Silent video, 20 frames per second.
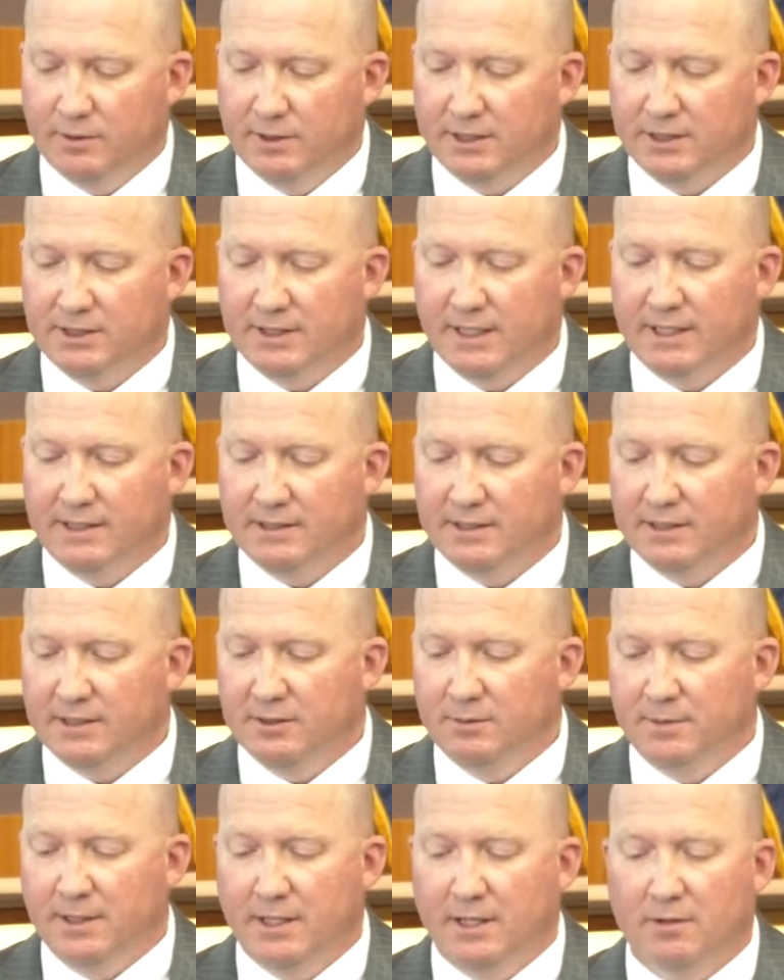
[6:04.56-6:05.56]
which states that
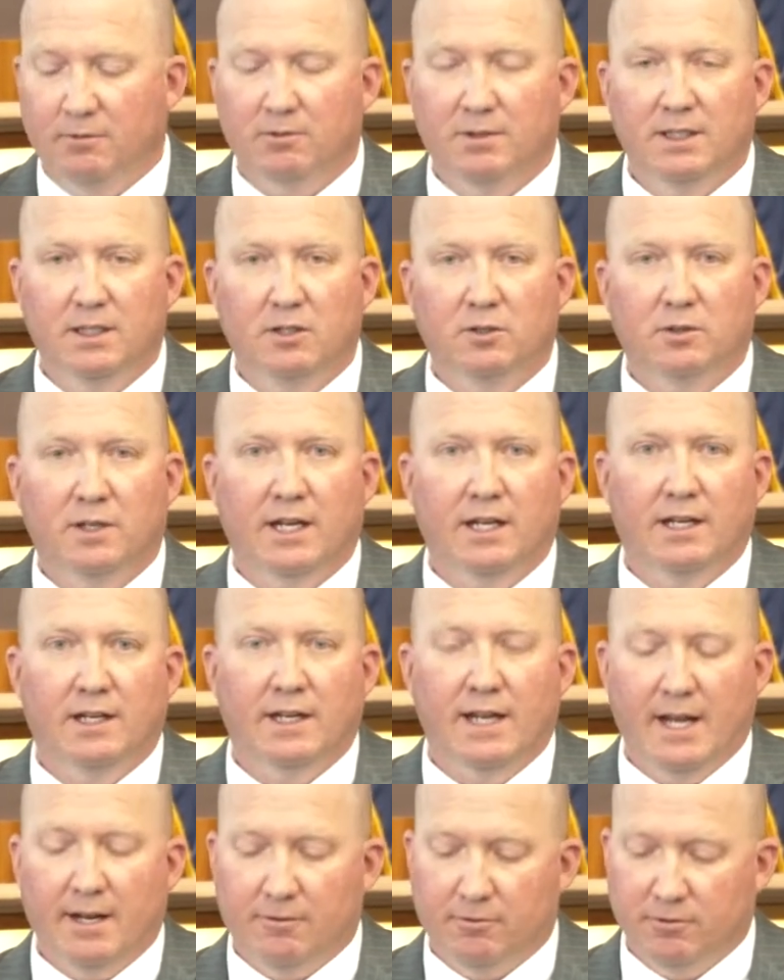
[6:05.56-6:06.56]
you may not relocate a
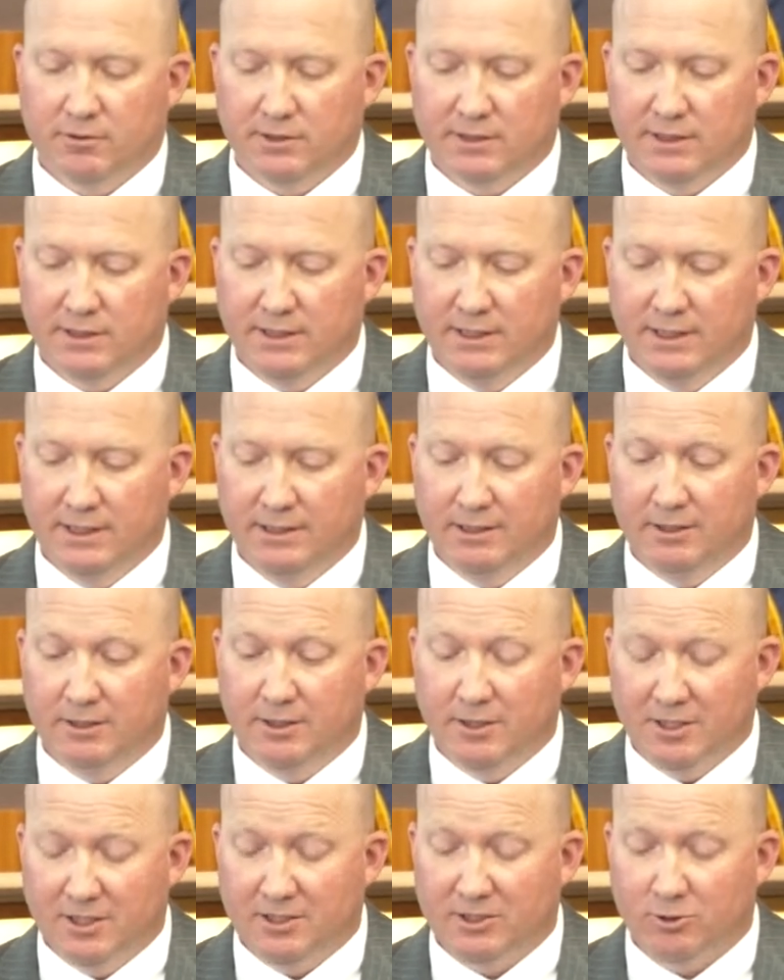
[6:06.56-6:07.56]
natural
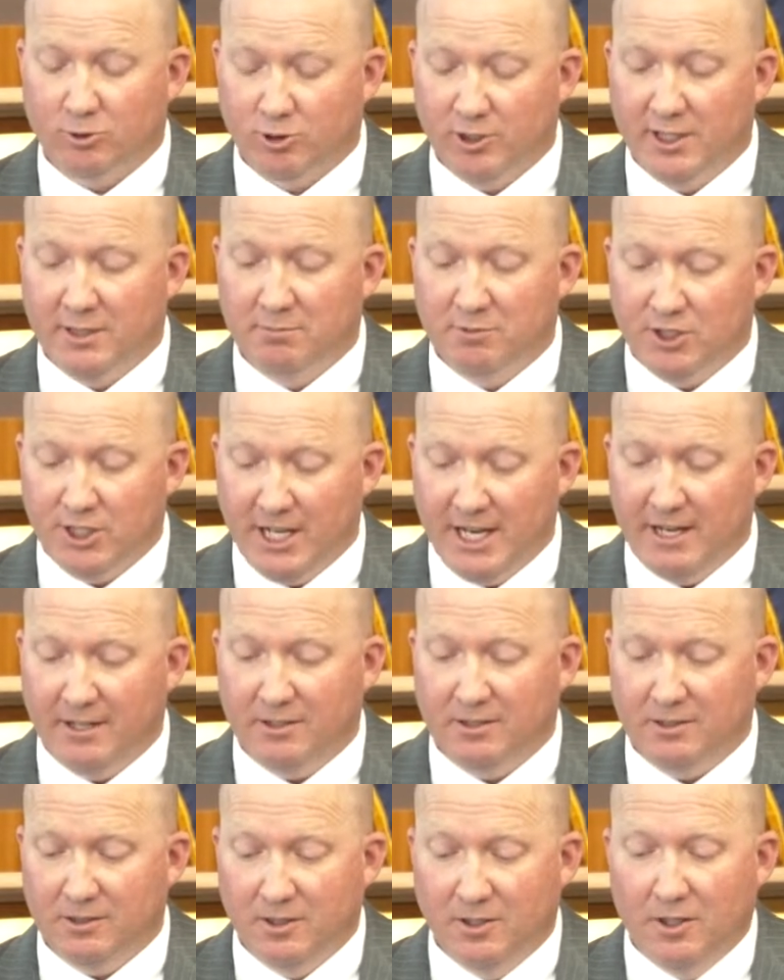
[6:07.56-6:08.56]
stream
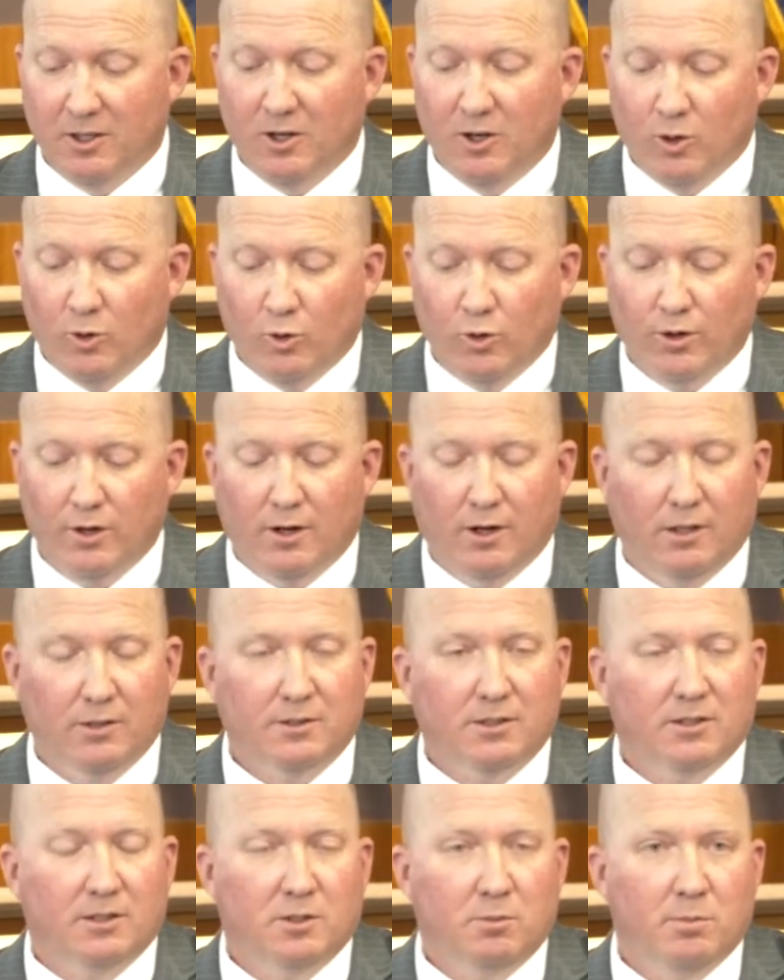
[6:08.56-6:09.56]
channel or
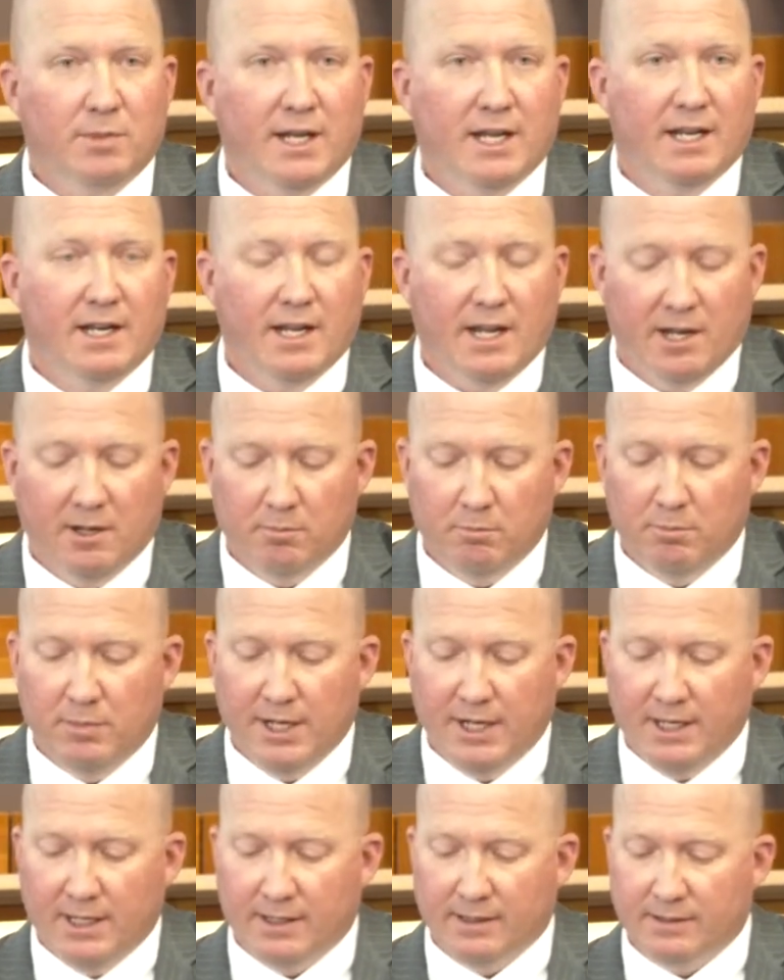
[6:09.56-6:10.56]
alter the bed and
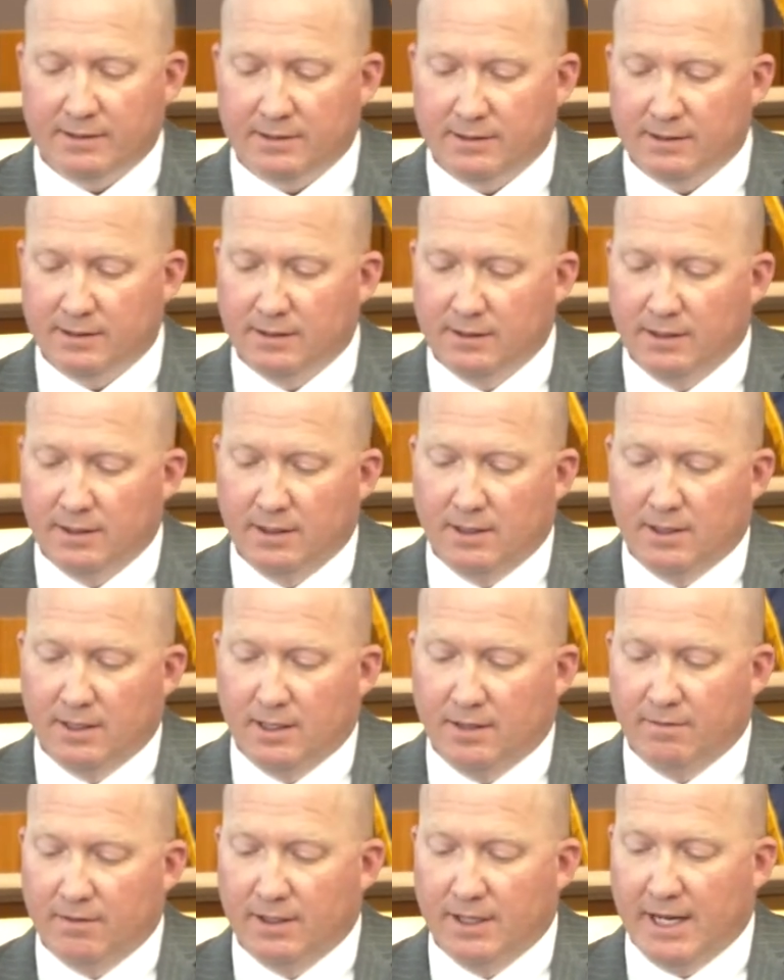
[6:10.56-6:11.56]
banks
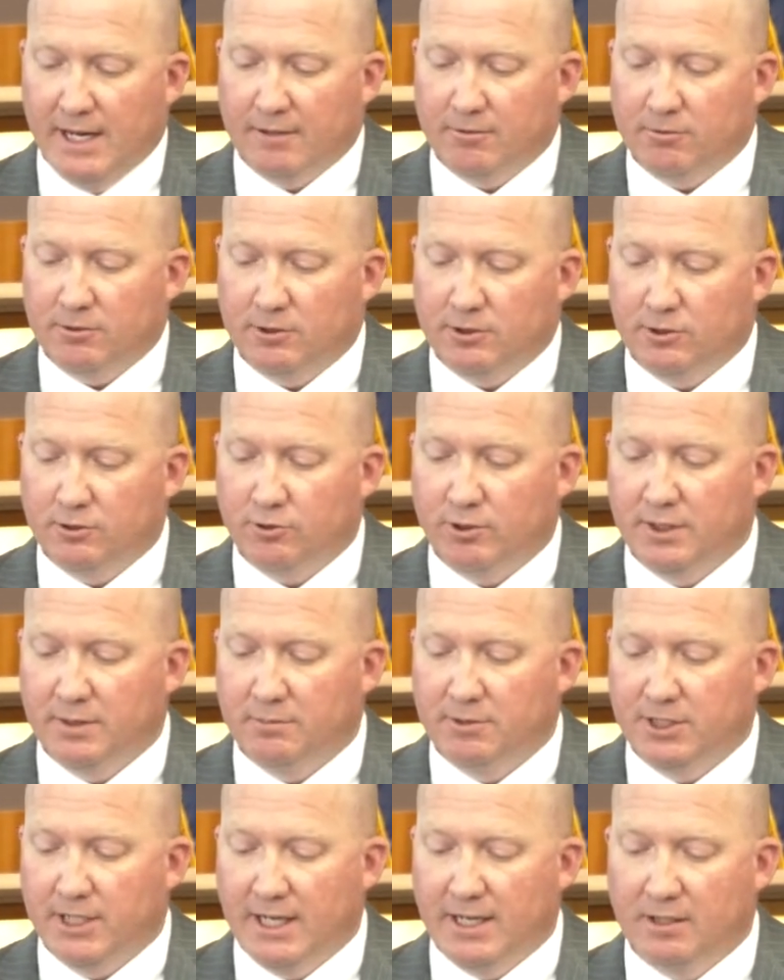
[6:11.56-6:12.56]
of a natural stream
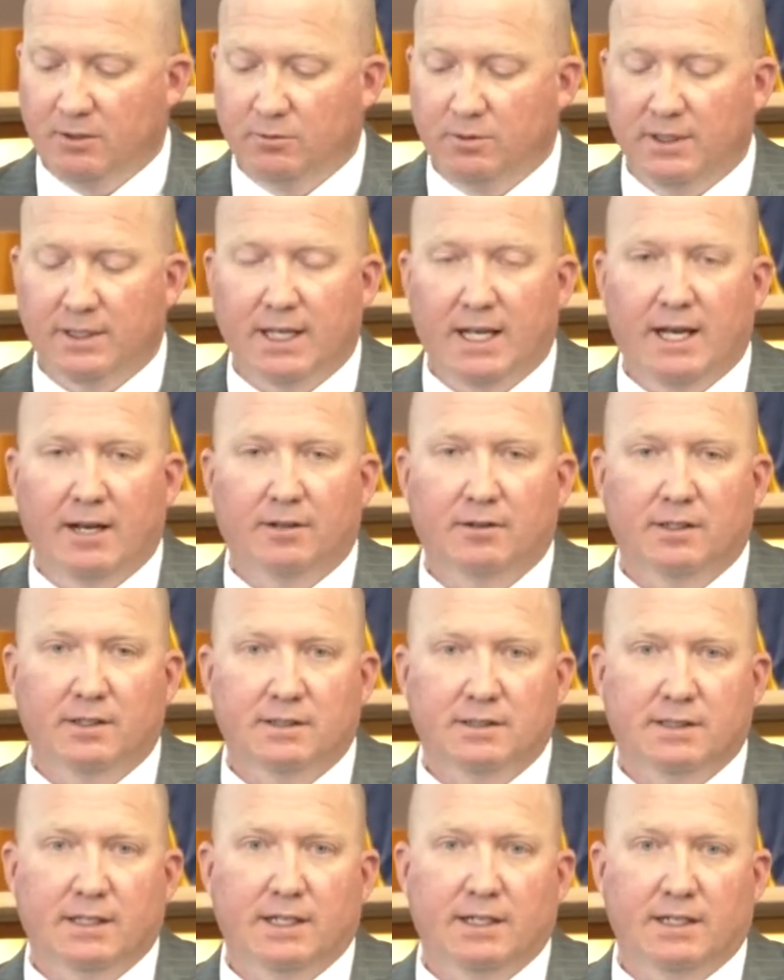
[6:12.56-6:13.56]
channel without the
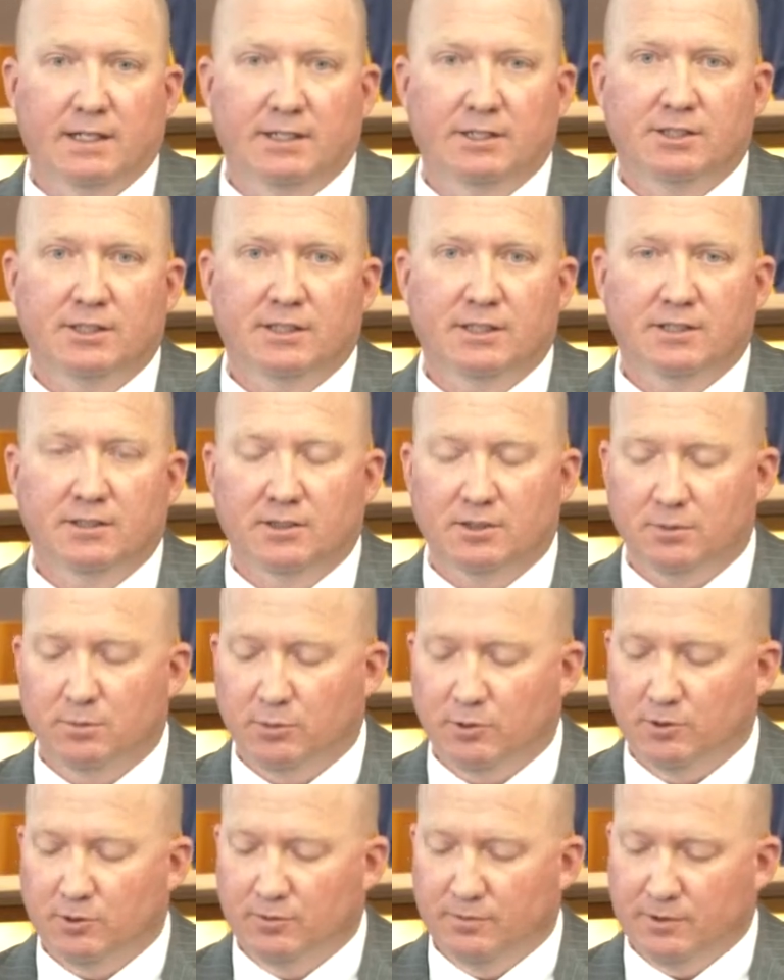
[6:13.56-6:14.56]
state engineer's
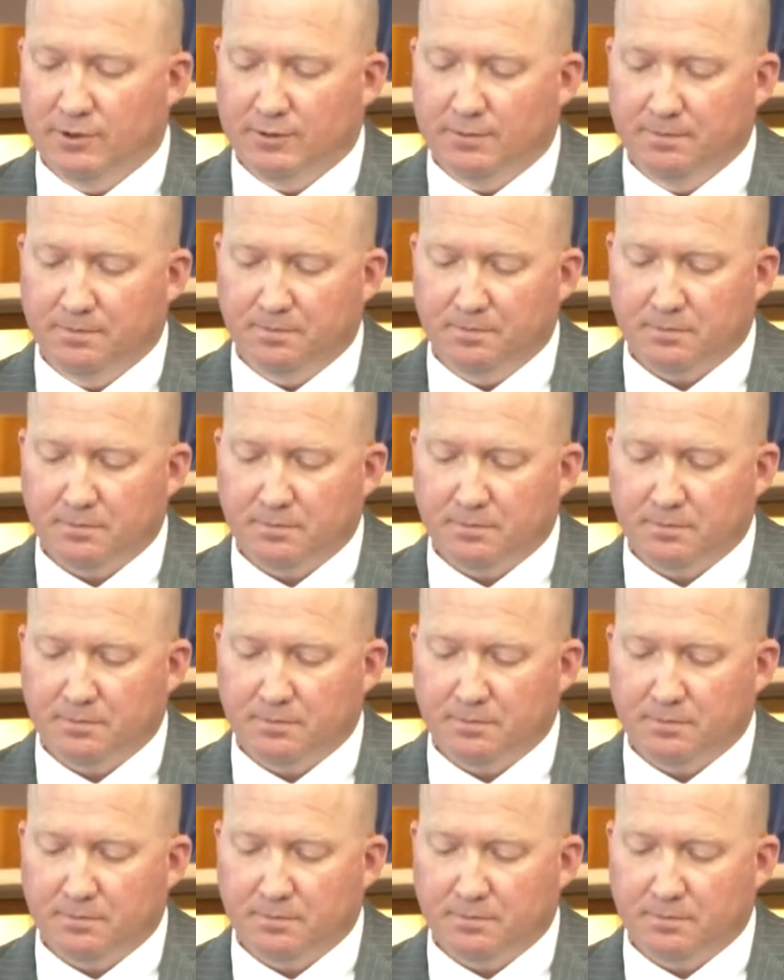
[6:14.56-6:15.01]
approval.